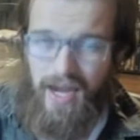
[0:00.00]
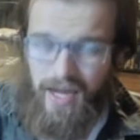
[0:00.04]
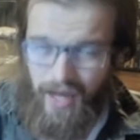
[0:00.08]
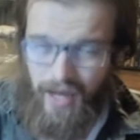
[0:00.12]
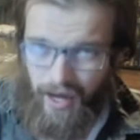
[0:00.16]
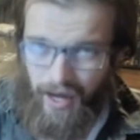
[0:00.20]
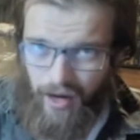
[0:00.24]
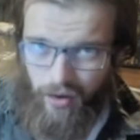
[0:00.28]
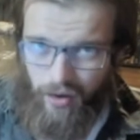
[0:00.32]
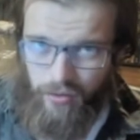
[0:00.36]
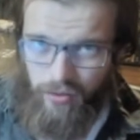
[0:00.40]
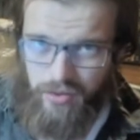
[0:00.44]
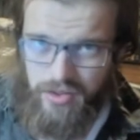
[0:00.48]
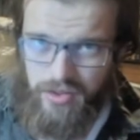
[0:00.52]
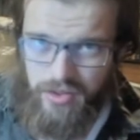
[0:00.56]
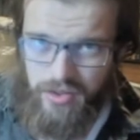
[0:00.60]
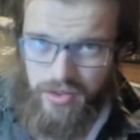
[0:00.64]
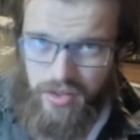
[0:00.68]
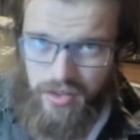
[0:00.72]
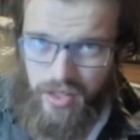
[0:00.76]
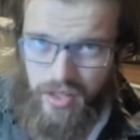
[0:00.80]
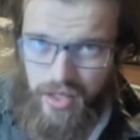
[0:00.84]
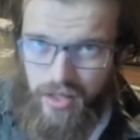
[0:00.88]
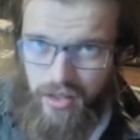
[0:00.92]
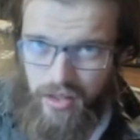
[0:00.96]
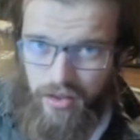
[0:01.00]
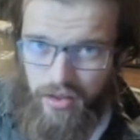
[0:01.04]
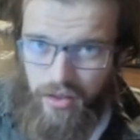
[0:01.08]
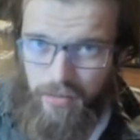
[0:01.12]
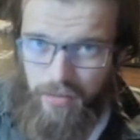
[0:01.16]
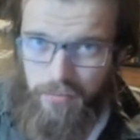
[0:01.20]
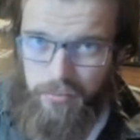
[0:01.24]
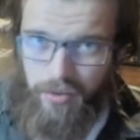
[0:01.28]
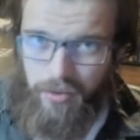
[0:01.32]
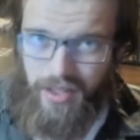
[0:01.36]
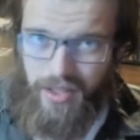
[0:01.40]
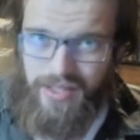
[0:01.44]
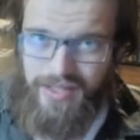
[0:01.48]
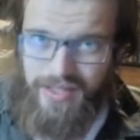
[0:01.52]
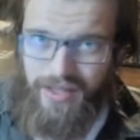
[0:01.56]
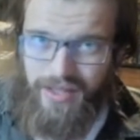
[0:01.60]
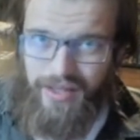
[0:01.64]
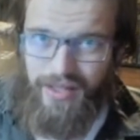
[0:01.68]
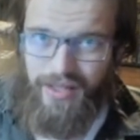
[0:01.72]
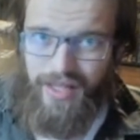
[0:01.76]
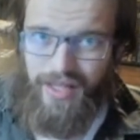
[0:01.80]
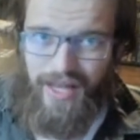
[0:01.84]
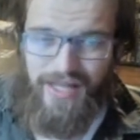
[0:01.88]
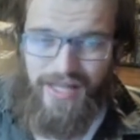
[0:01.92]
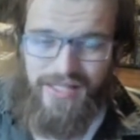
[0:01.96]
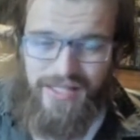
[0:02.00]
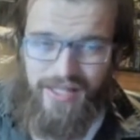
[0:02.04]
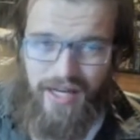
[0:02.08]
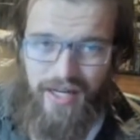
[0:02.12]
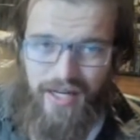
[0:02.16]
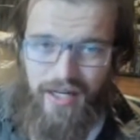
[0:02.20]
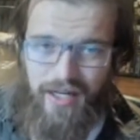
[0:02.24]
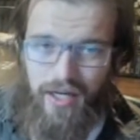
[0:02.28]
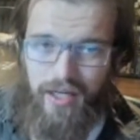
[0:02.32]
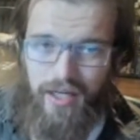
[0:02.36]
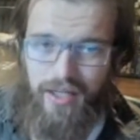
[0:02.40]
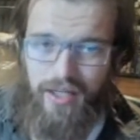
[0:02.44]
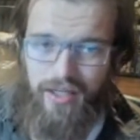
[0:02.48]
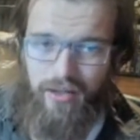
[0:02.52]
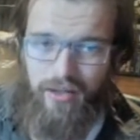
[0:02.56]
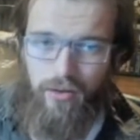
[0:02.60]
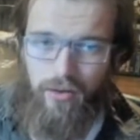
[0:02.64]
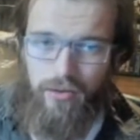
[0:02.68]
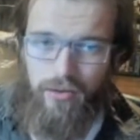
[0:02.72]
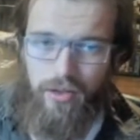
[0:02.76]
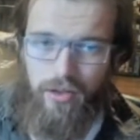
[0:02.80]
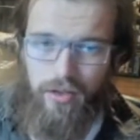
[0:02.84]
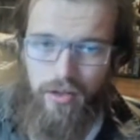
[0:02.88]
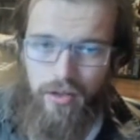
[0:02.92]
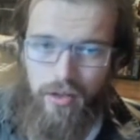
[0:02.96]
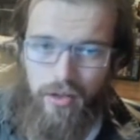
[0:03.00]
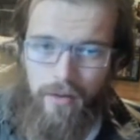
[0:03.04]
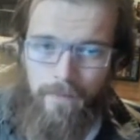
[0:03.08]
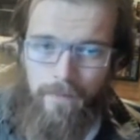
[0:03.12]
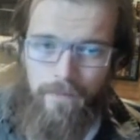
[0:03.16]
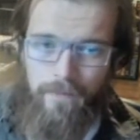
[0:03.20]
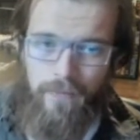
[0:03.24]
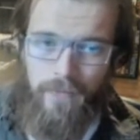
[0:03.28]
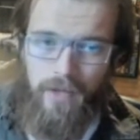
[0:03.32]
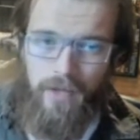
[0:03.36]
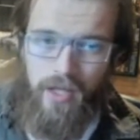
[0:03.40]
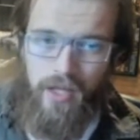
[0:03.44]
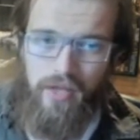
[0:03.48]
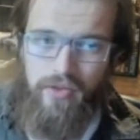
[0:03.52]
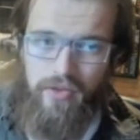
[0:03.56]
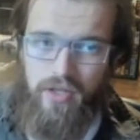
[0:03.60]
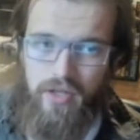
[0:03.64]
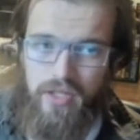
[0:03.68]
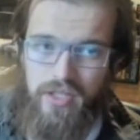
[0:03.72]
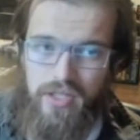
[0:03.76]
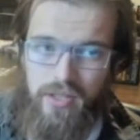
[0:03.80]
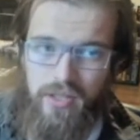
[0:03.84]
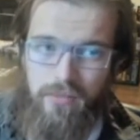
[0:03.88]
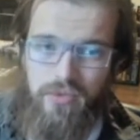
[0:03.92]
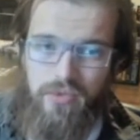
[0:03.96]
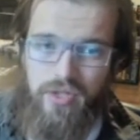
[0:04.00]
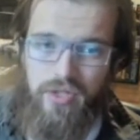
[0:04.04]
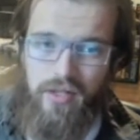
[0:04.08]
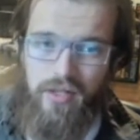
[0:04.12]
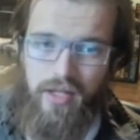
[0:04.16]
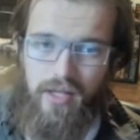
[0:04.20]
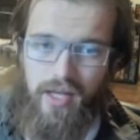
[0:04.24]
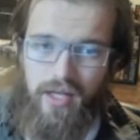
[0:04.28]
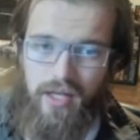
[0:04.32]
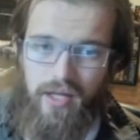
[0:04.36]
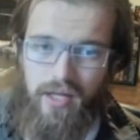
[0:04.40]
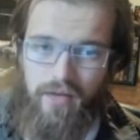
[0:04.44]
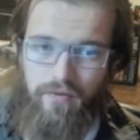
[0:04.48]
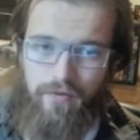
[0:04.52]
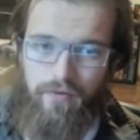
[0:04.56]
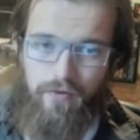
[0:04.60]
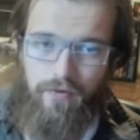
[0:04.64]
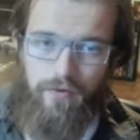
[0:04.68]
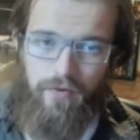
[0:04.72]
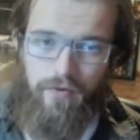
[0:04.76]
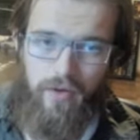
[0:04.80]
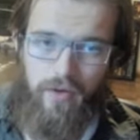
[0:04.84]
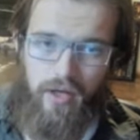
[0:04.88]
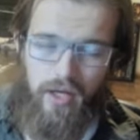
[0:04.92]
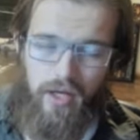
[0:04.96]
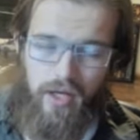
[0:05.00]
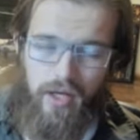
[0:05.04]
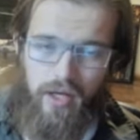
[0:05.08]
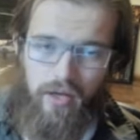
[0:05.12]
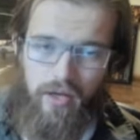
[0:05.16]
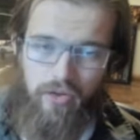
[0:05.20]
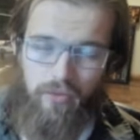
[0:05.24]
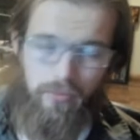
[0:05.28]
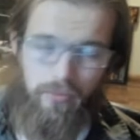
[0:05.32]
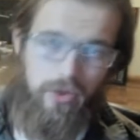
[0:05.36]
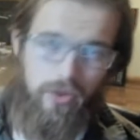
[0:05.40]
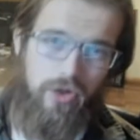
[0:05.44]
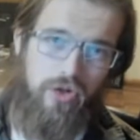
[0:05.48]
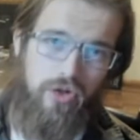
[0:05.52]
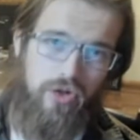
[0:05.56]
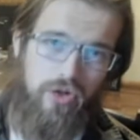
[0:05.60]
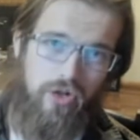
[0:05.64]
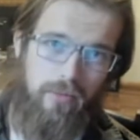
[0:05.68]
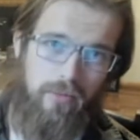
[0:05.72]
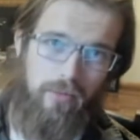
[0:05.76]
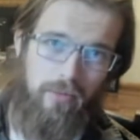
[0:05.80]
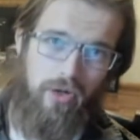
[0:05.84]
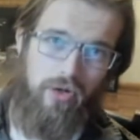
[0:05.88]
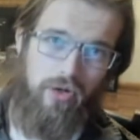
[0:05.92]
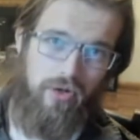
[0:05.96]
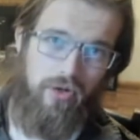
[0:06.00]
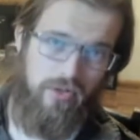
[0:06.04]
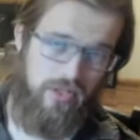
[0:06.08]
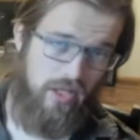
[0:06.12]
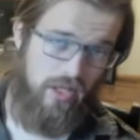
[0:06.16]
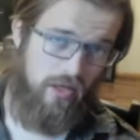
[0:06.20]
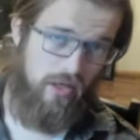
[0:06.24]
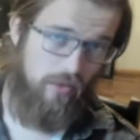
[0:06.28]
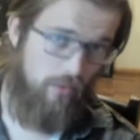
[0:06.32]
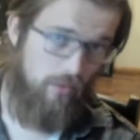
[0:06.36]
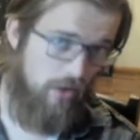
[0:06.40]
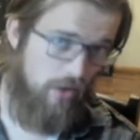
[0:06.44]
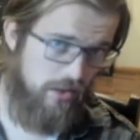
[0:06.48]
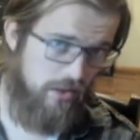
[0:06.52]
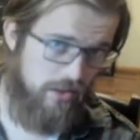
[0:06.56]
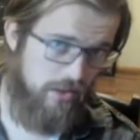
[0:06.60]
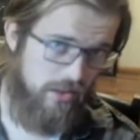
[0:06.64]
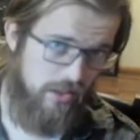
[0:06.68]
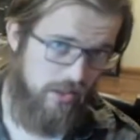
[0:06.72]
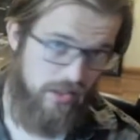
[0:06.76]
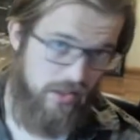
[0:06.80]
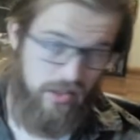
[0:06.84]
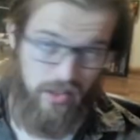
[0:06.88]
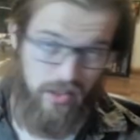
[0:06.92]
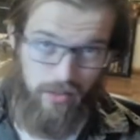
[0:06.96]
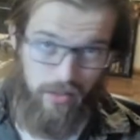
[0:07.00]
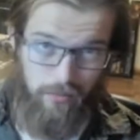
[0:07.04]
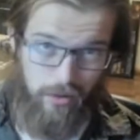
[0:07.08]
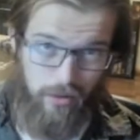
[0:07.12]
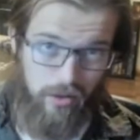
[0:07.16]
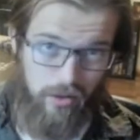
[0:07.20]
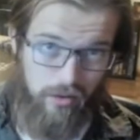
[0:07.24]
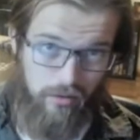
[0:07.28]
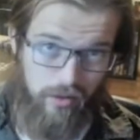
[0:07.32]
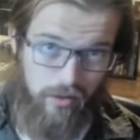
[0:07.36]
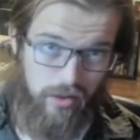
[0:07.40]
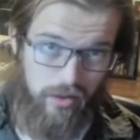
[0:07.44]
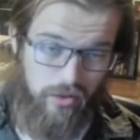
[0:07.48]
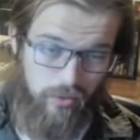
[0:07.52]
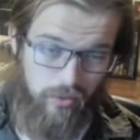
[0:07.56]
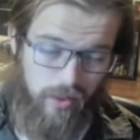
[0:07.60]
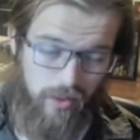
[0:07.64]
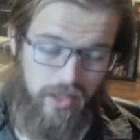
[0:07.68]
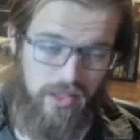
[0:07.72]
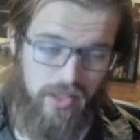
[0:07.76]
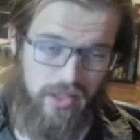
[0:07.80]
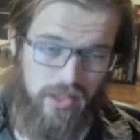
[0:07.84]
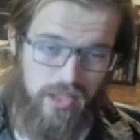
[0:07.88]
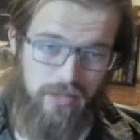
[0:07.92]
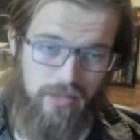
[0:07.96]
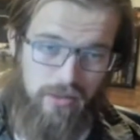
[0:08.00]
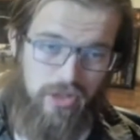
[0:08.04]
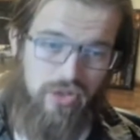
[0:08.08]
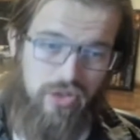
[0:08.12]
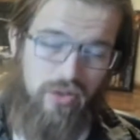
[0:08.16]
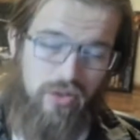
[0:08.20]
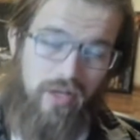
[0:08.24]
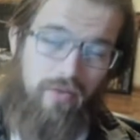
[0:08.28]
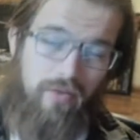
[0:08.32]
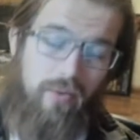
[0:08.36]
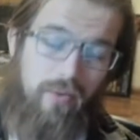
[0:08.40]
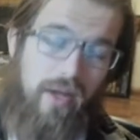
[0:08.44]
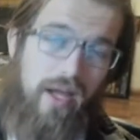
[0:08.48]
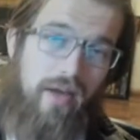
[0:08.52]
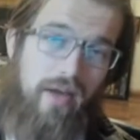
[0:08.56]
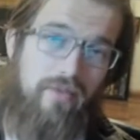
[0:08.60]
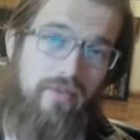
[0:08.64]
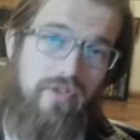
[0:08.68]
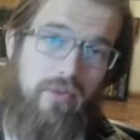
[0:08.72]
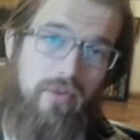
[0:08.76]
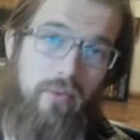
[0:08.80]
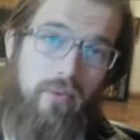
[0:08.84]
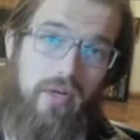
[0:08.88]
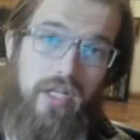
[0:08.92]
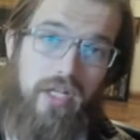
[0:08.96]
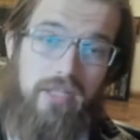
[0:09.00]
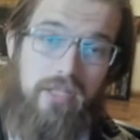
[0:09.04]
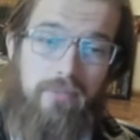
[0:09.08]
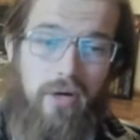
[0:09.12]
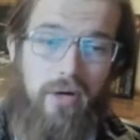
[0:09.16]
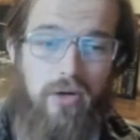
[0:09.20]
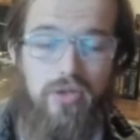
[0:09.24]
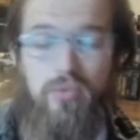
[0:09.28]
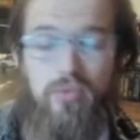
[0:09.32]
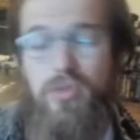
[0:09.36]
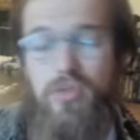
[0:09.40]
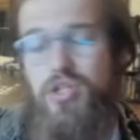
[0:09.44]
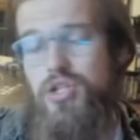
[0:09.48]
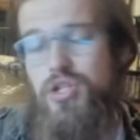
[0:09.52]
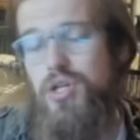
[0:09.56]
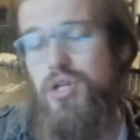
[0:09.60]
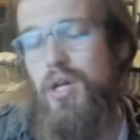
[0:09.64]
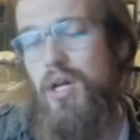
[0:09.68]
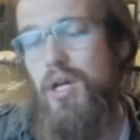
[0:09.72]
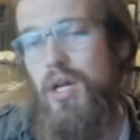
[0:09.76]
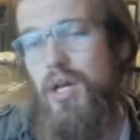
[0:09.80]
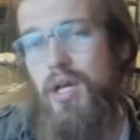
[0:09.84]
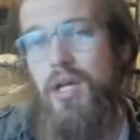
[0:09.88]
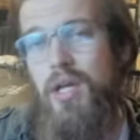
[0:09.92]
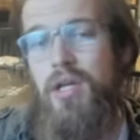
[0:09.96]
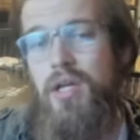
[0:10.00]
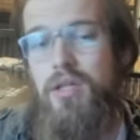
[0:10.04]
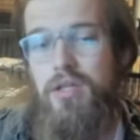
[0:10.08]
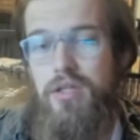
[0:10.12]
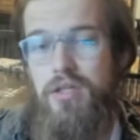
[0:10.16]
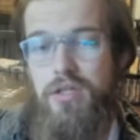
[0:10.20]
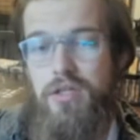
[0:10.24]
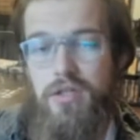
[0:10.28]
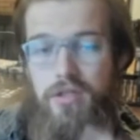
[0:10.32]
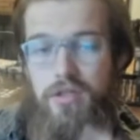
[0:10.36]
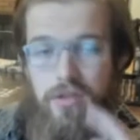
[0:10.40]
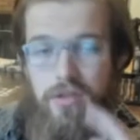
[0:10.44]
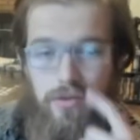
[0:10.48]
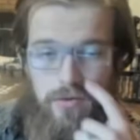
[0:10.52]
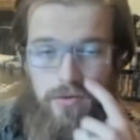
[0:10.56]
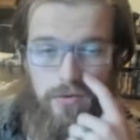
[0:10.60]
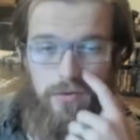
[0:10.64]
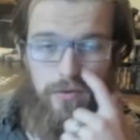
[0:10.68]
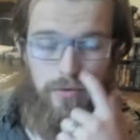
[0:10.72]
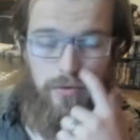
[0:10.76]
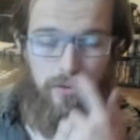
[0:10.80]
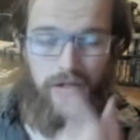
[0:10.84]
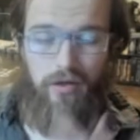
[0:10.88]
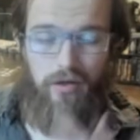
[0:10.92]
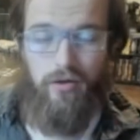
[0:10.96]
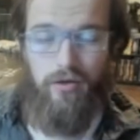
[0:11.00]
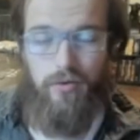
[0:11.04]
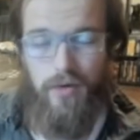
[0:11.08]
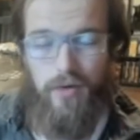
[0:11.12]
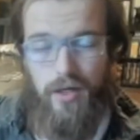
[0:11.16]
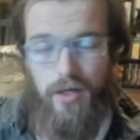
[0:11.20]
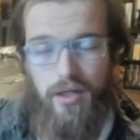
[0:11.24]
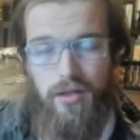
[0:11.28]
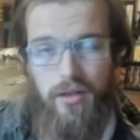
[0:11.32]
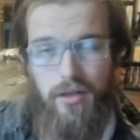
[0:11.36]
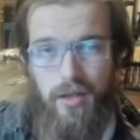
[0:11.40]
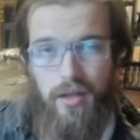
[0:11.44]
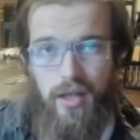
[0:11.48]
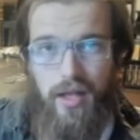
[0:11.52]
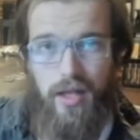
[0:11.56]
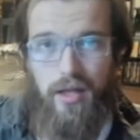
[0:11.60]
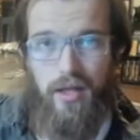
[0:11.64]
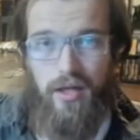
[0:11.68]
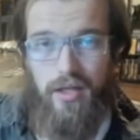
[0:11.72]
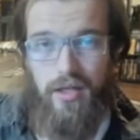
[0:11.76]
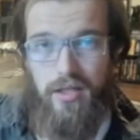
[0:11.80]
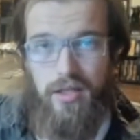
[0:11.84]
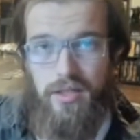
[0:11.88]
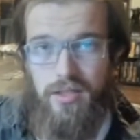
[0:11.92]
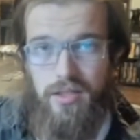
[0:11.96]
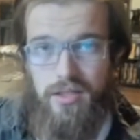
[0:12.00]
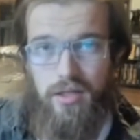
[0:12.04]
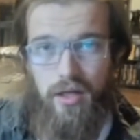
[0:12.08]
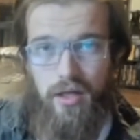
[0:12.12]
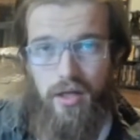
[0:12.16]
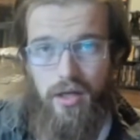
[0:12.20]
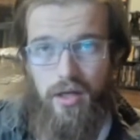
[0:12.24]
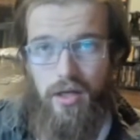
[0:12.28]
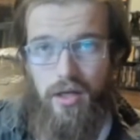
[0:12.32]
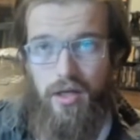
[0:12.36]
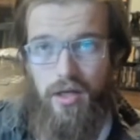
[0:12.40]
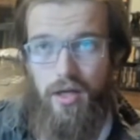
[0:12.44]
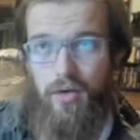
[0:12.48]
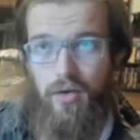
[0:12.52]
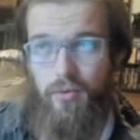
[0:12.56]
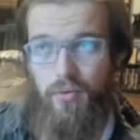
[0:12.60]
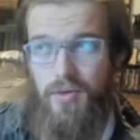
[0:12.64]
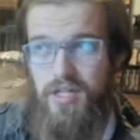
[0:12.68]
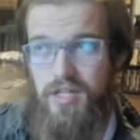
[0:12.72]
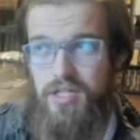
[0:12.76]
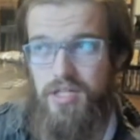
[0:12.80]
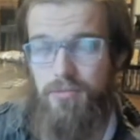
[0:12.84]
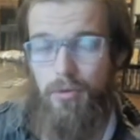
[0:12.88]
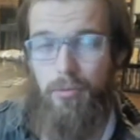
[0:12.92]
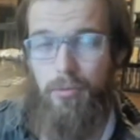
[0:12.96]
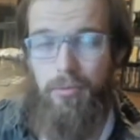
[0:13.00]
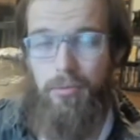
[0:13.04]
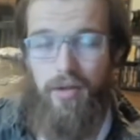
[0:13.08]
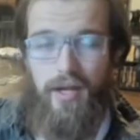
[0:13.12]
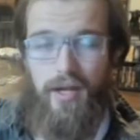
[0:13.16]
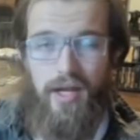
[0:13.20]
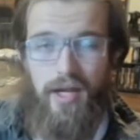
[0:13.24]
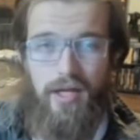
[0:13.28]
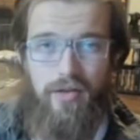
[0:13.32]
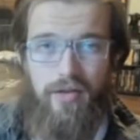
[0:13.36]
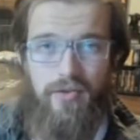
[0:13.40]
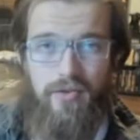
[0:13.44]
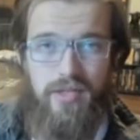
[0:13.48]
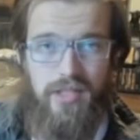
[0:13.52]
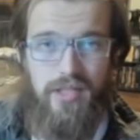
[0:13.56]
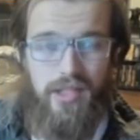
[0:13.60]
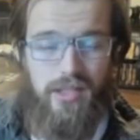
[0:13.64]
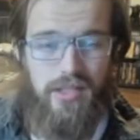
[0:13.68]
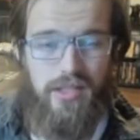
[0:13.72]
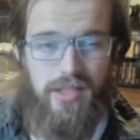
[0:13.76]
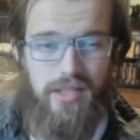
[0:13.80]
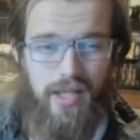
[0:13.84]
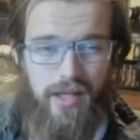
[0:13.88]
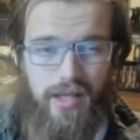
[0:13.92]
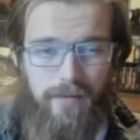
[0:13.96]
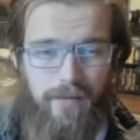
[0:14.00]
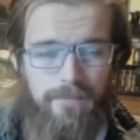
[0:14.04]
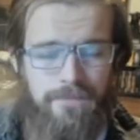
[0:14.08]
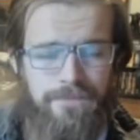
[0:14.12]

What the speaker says: out in the place that the last guy got killed, in the assumption that if the murderer murders there once, he's going to murder there twice, especially if we have someone exposed, which, to their credit, that is a reasonable plan in the sense that